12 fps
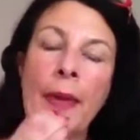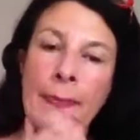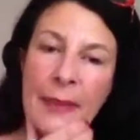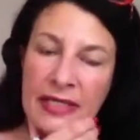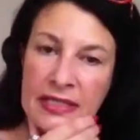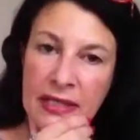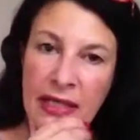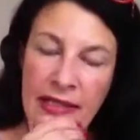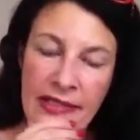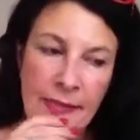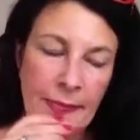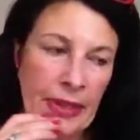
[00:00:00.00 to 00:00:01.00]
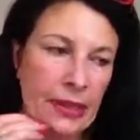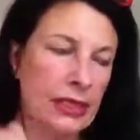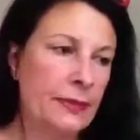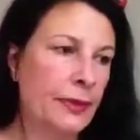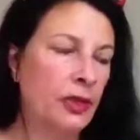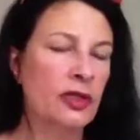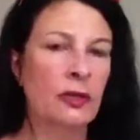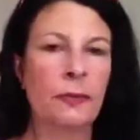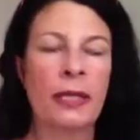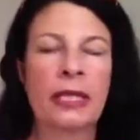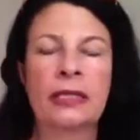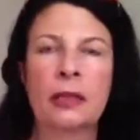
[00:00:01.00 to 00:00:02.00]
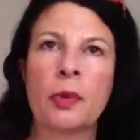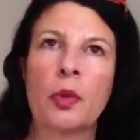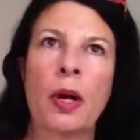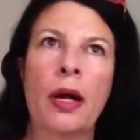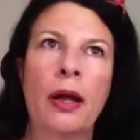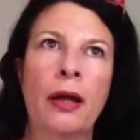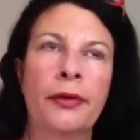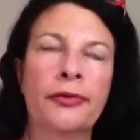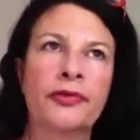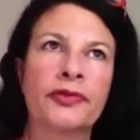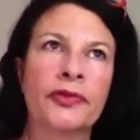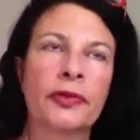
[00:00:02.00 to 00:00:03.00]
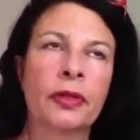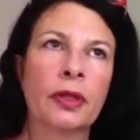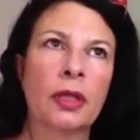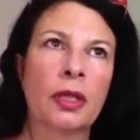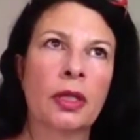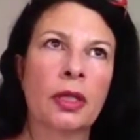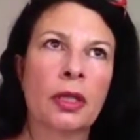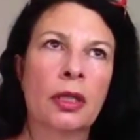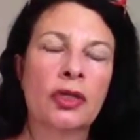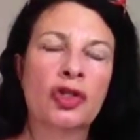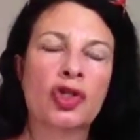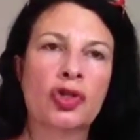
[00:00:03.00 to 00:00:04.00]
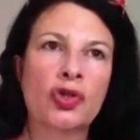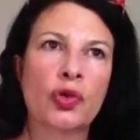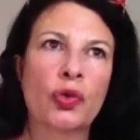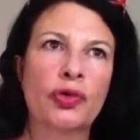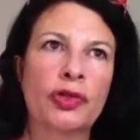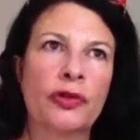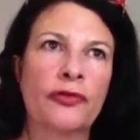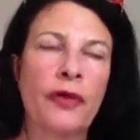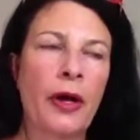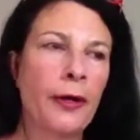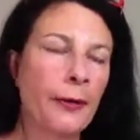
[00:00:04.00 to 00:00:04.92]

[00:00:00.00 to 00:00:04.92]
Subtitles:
back to the cancer place, because I've picked up a warehouse sort of